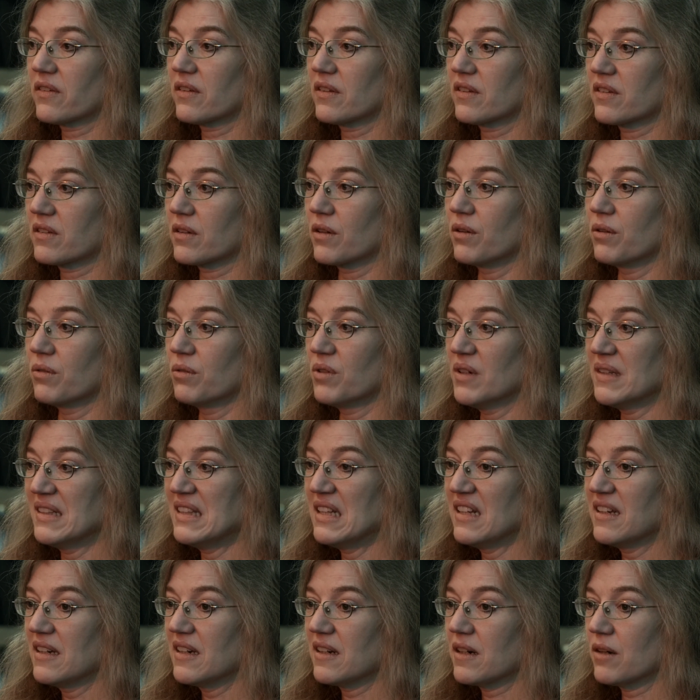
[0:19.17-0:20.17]
So,
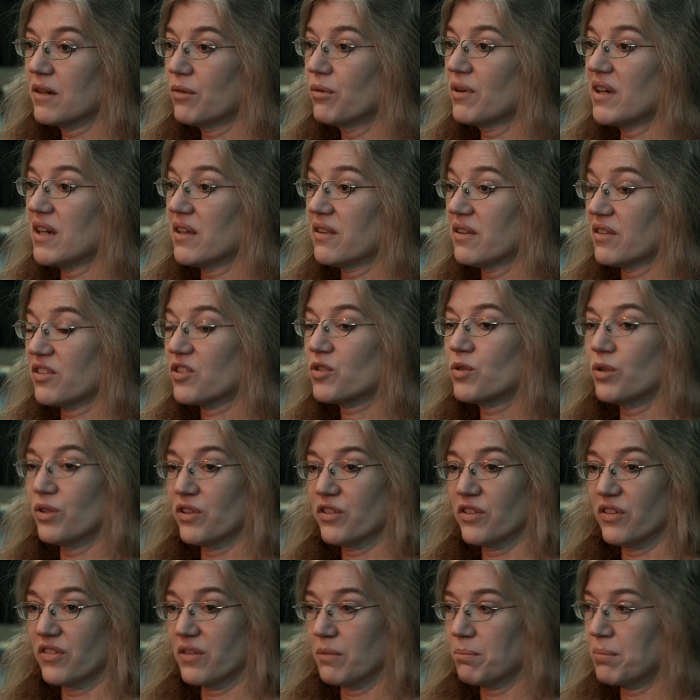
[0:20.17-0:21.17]
in a way, this
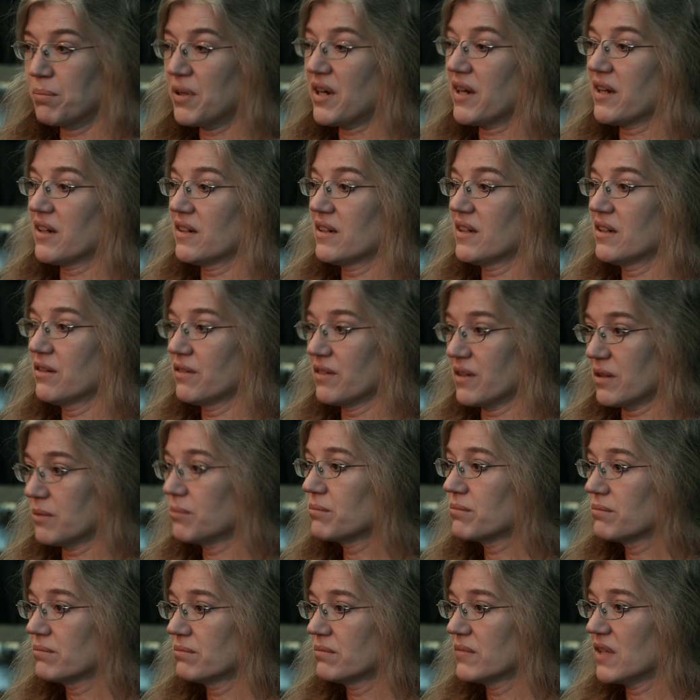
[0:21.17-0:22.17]
course is a
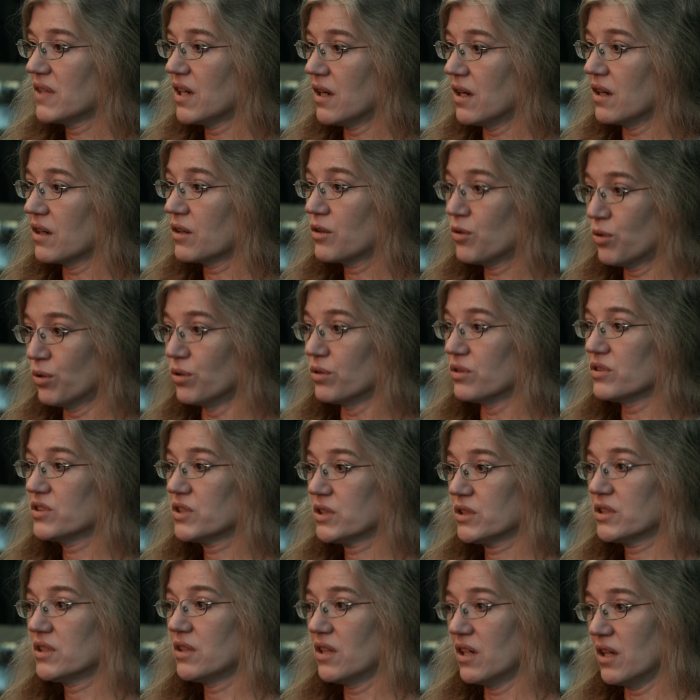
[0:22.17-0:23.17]
pioneering uh,
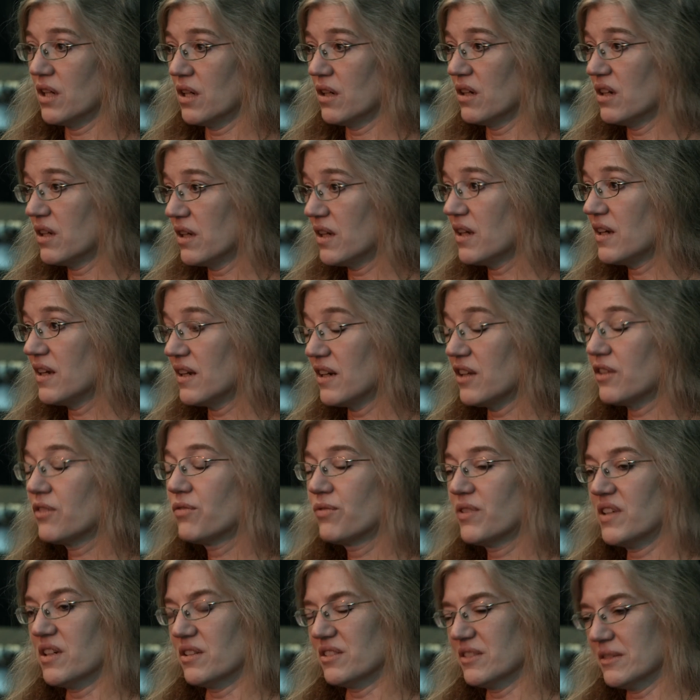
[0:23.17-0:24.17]
course uh, in, in, its
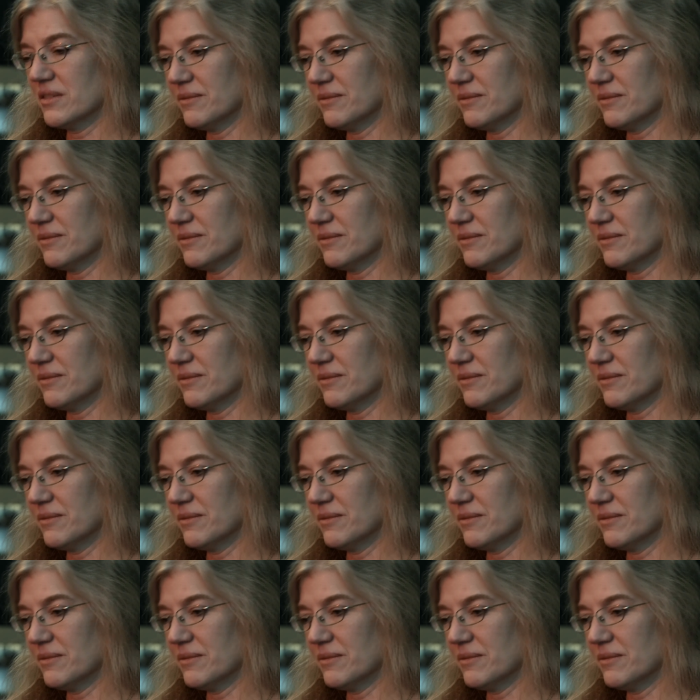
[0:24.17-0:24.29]
field.